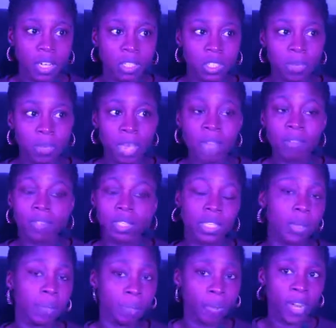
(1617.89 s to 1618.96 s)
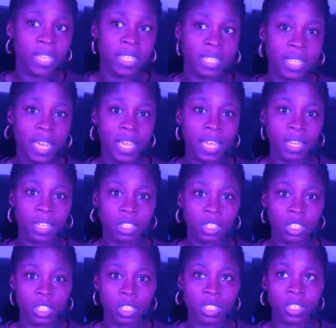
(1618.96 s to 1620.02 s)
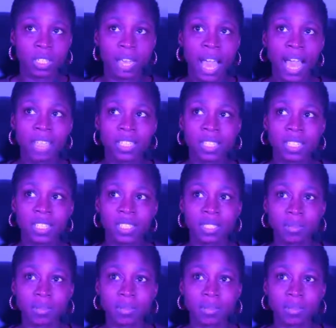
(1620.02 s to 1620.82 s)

to be able to embrace that energy, to not just